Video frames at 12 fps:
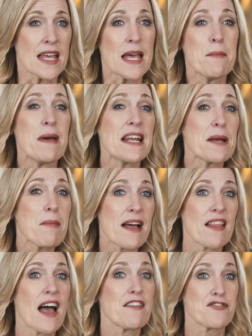Committing my
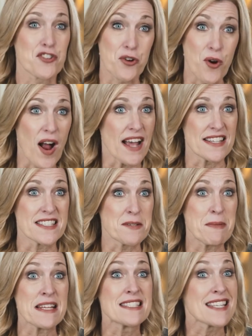life to
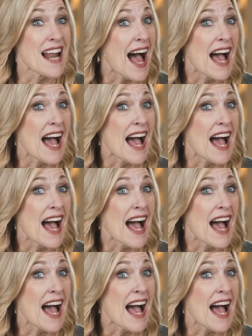Christ means that